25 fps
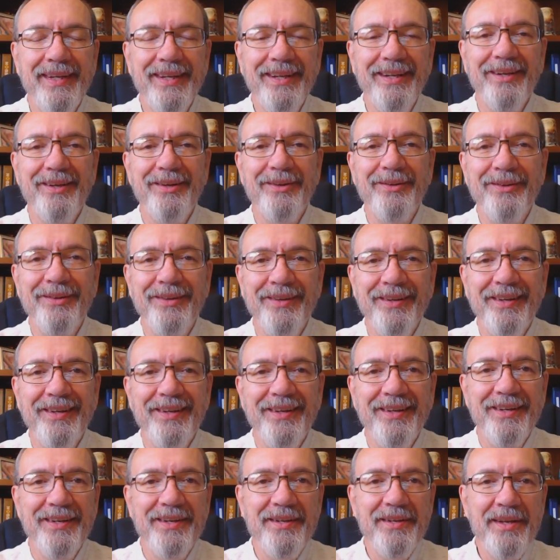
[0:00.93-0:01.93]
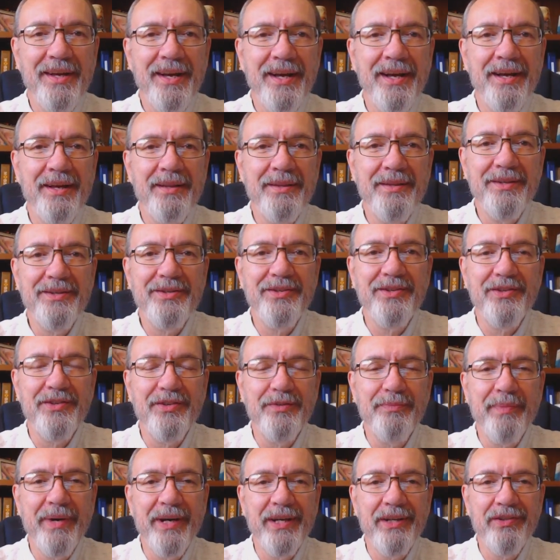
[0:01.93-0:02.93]
Hello, this
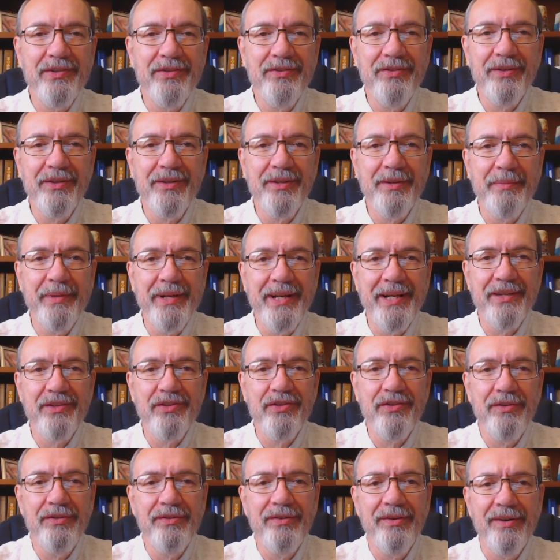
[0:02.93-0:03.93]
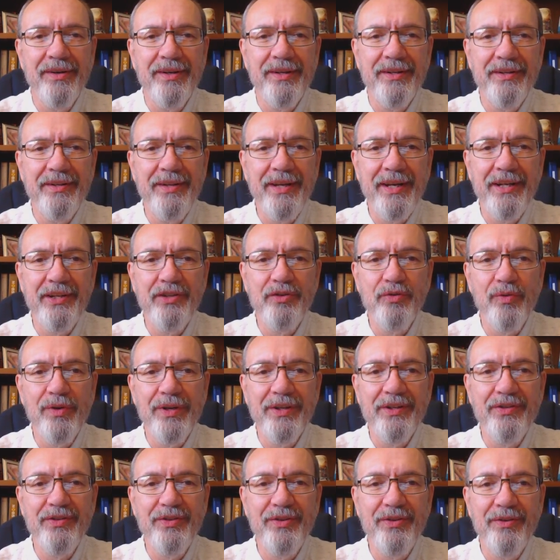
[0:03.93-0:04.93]
is Mike Snook coming at you on day
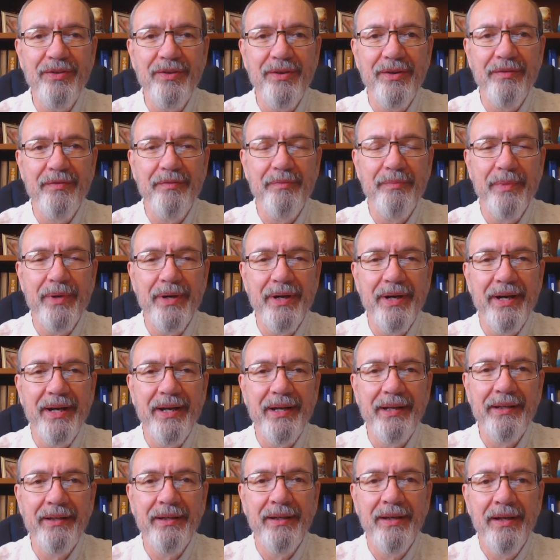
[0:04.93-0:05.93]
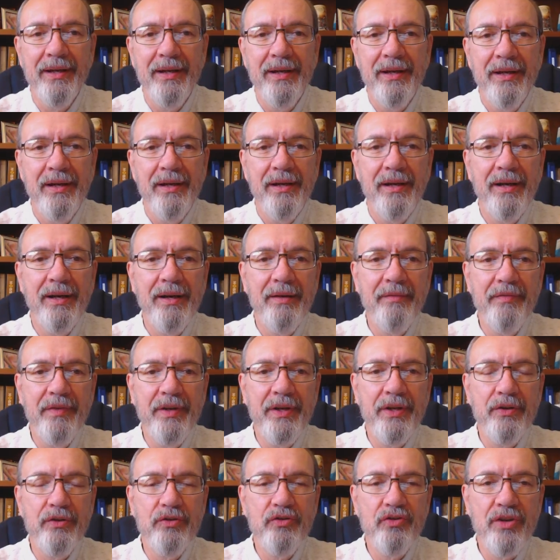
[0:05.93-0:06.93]
22 of my
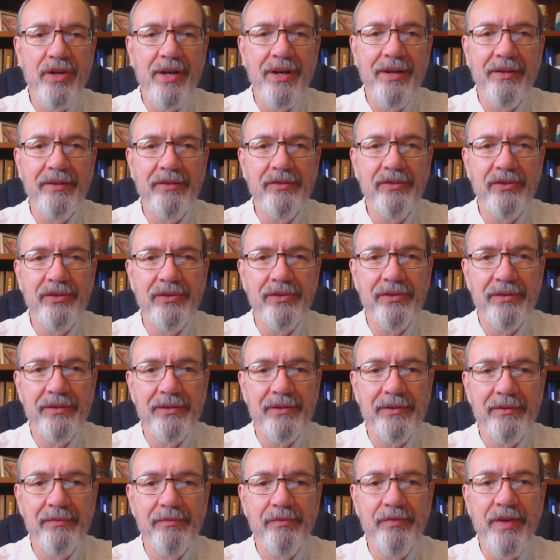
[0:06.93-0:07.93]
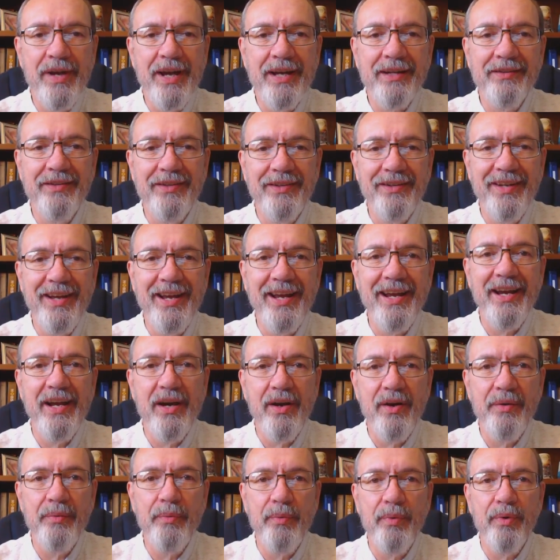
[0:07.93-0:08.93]
video challenge. In fact, today
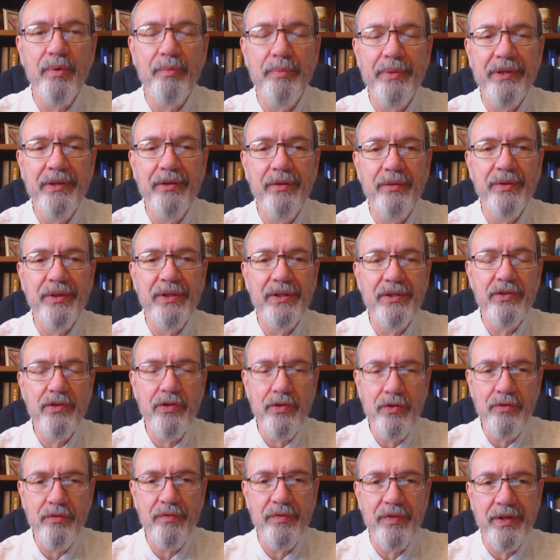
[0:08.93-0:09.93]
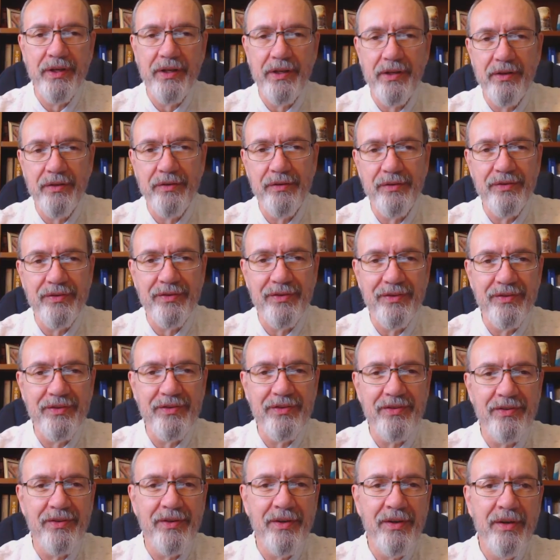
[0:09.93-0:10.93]
I will be doing two videos
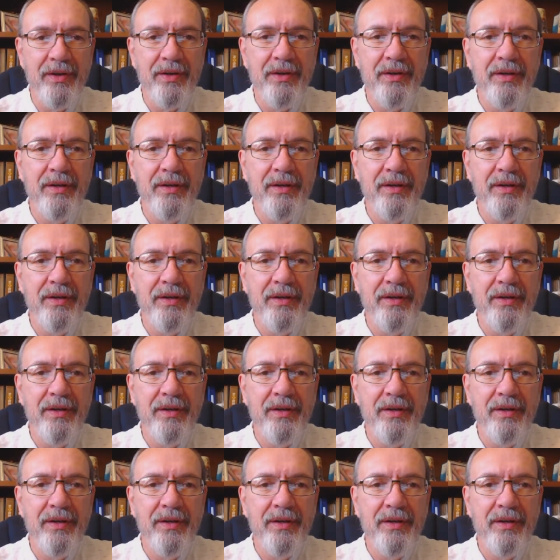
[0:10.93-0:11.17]
since